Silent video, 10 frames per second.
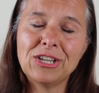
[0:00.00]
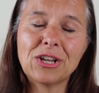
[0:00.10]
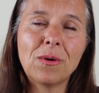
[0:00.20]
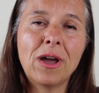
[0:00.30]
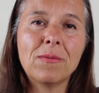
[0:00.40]
you
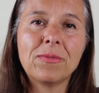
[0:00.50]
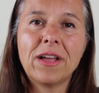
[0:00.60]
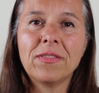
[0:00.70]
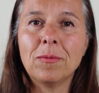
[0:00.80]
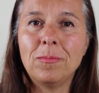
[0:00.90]
know, her
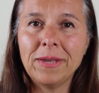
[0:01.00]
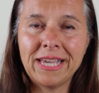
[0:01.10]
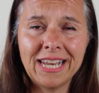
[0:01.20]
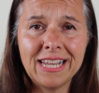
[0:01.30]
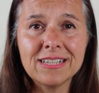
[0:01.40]
the
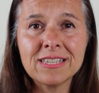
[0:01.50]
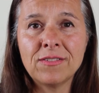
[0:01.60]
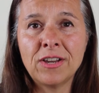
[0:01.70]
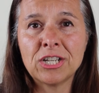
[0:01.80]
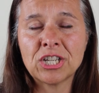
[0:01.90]
beginnings
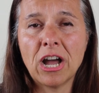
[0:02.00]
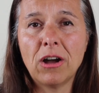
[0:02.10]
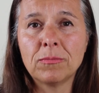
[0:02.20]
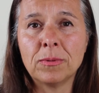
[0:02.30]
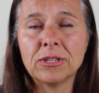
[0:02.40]
of her
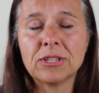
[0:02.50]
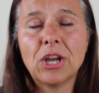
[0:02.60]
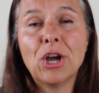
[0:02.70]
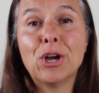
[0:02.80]
childhood